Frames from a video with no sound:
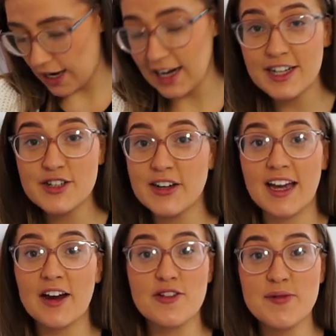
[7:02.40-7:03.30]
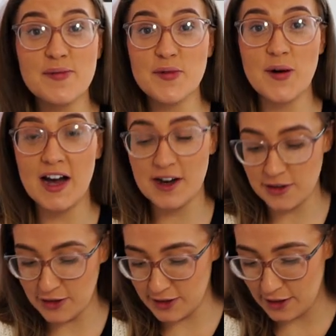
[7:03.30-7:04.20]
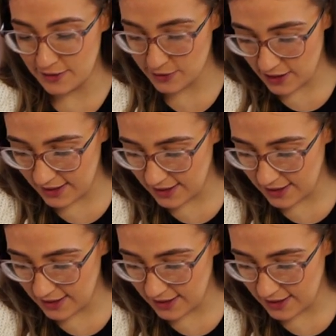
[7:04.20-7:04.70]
I literally cannot remember what I ordered, so it's quite